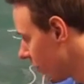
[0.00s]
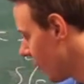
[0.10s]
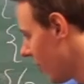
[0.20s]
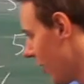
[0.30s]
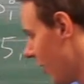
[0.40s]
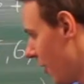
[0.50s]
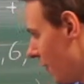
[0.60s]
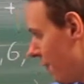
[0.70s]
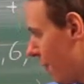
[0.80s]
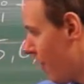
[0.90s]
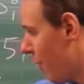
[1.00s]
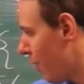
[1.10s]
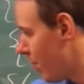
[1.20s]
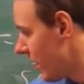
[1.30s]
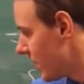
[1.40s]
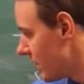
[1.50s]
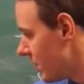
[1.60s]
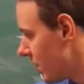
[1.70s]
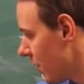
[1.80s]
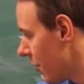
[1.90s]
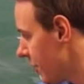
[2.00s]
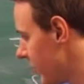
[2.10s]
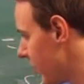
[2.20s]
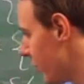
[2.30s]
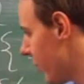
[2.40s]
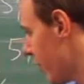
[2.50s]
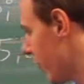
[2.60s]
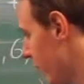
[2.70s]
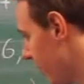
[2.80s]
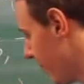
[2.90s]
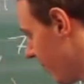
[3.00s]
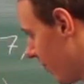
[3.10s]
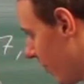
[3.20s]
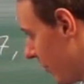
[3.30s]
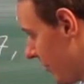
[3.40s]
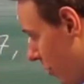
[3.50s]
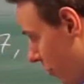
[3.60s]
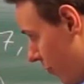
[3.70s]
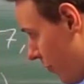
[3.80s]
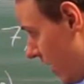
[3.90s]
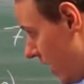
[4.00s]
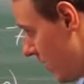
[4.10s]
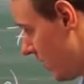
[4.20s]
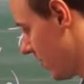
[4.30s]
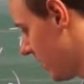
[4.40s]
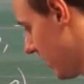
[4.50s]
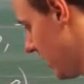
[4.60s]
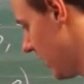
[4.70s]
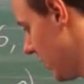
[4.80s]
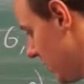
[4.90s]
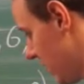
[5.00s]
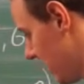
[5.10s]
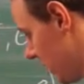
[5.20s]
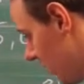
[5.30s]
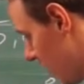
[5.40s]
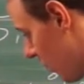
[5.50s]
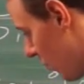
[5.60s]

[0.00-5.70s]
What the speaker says: So 4 plus 0 mod 3 is